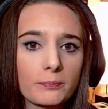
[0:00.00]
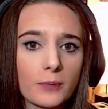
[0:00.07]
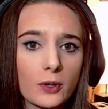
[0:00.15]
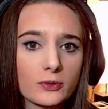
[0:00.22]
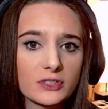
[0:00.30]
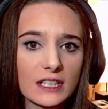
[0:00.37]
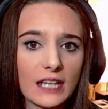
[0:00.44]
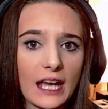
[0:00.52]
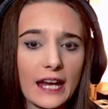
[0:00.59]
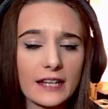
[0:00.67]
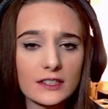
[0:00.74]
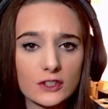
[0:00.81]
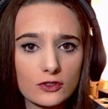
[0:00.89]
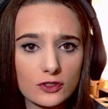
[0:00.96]
posting
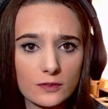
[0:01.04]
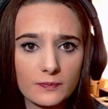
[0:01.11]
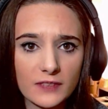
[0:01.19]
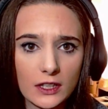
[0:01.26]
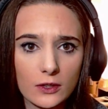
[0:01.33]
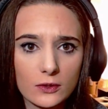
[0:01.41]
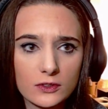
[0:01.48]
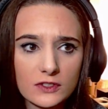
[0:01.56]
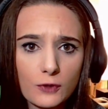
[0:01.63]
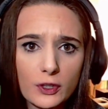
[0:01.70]
as YouTube videos.